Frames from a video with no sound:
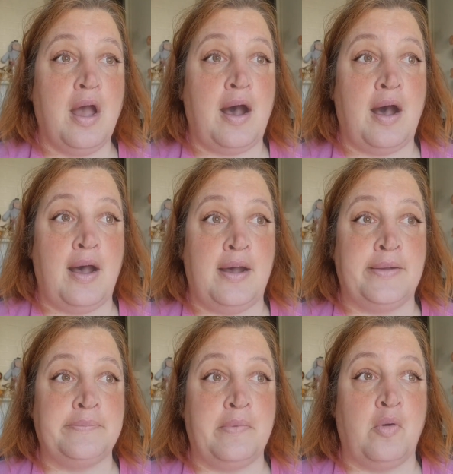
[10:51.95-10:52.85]

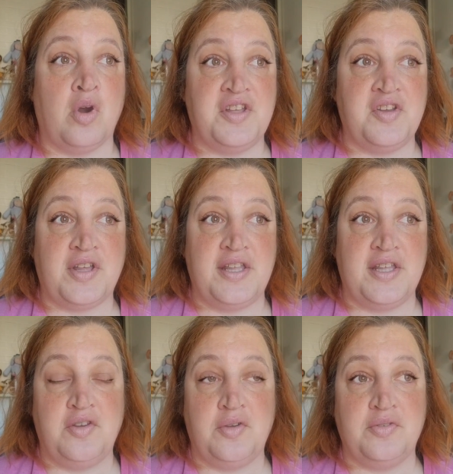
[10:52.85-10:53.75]
Or you
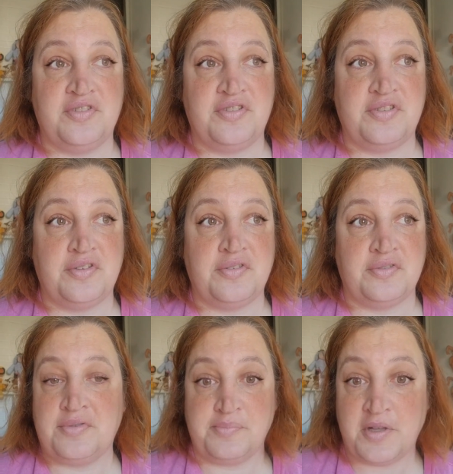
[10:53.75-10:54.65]
can use
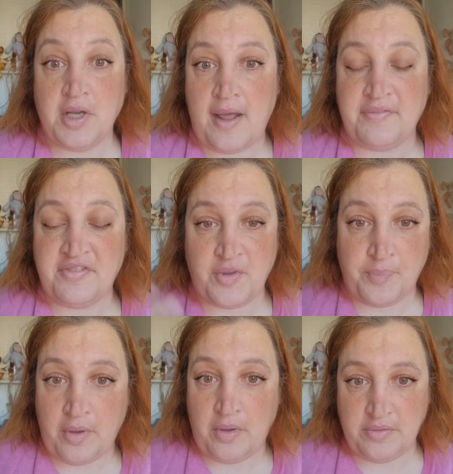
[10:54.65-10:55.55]
gloves to
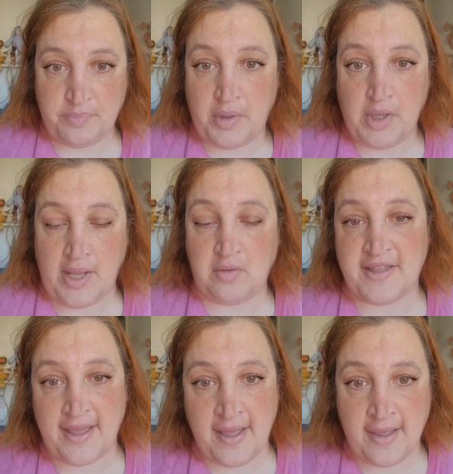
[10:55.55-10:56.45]
pull out the
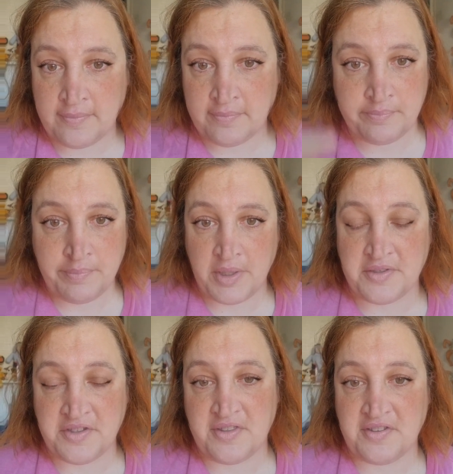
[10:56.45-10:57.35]
kit and put
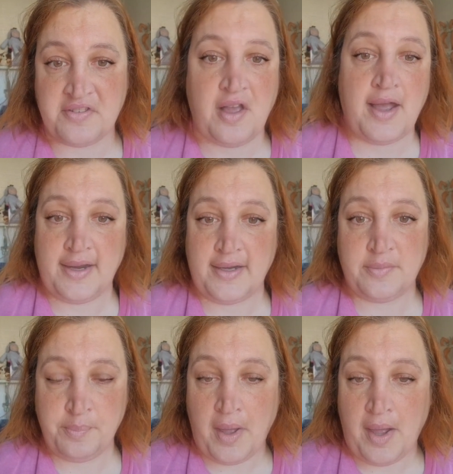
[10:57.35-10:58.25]
it to the
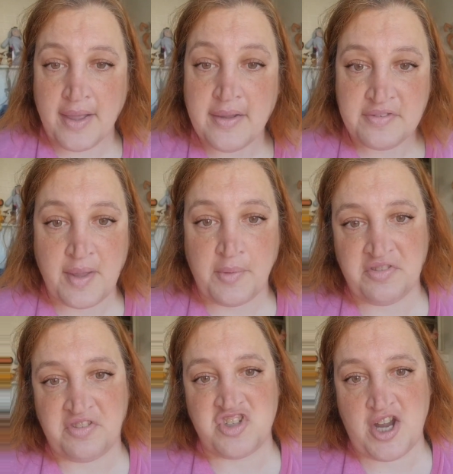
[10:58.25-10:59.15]
side. But some are
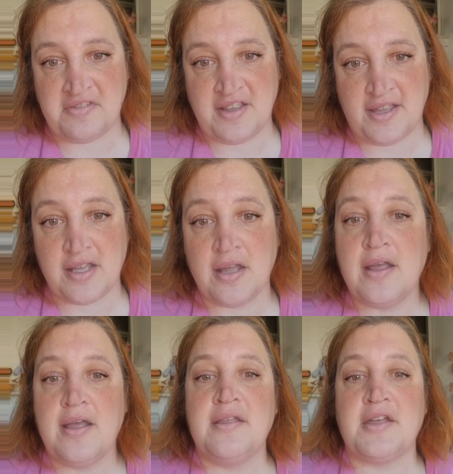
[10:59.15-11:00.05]
suggesting
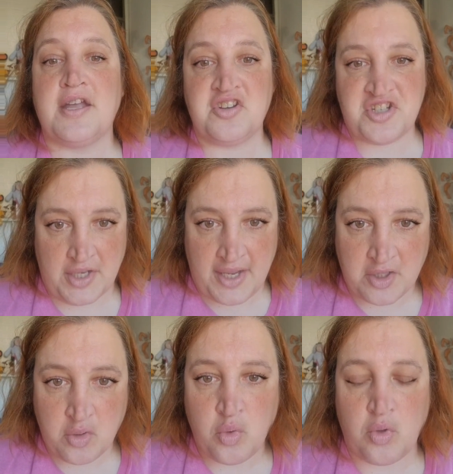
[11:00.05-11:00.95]
that you should let
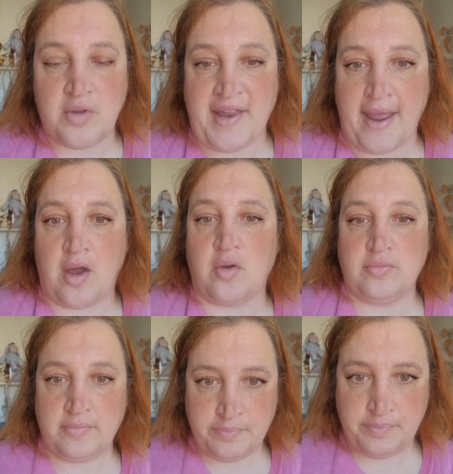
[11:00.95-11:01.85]
it cool
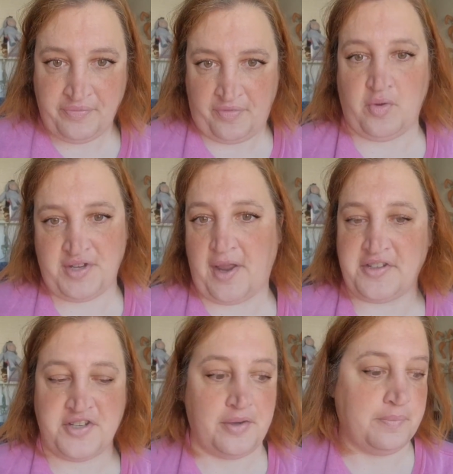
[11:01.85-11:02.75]
down before
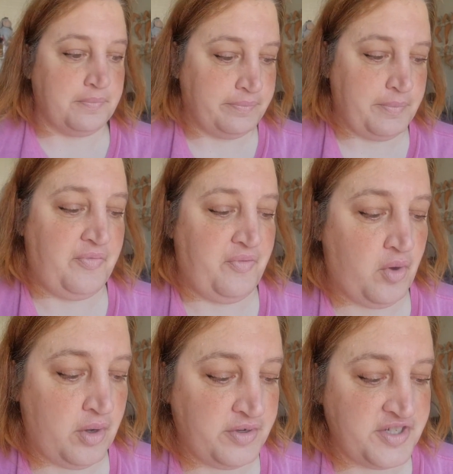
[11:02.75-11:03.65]
touching
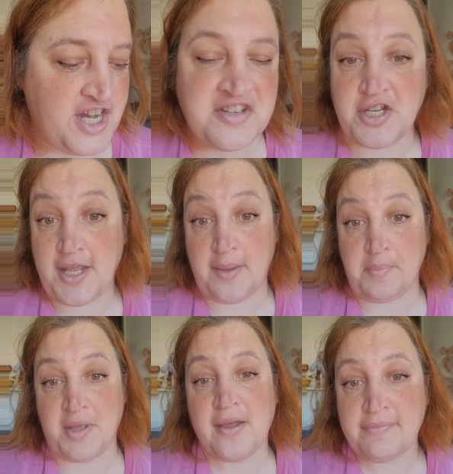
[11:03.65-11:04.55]
it.
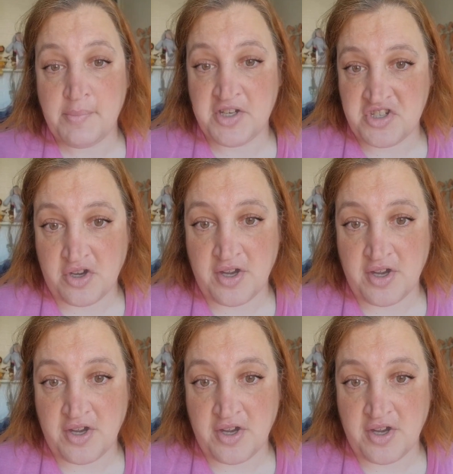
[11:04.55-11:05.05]
But you have to make sure